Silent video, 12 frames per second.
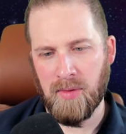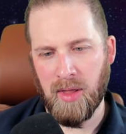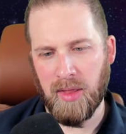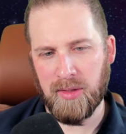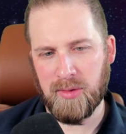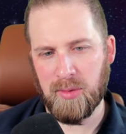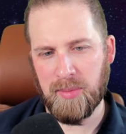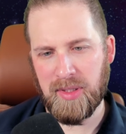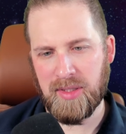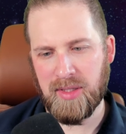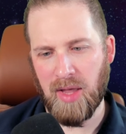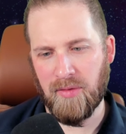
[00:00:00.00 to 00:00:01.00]
This would be
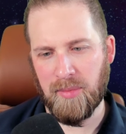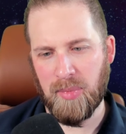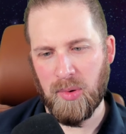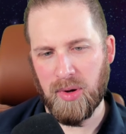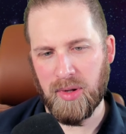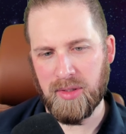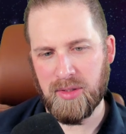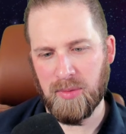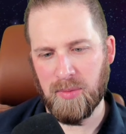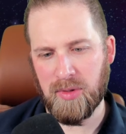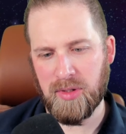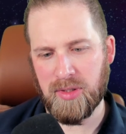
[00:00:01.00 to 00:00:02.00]
7 points, so
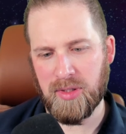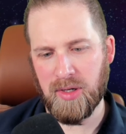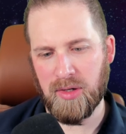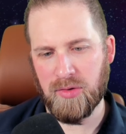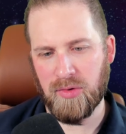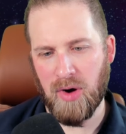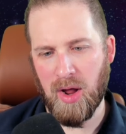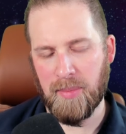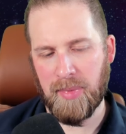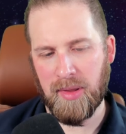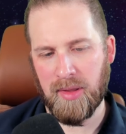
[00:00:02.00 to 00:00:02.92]
we're just going to drop...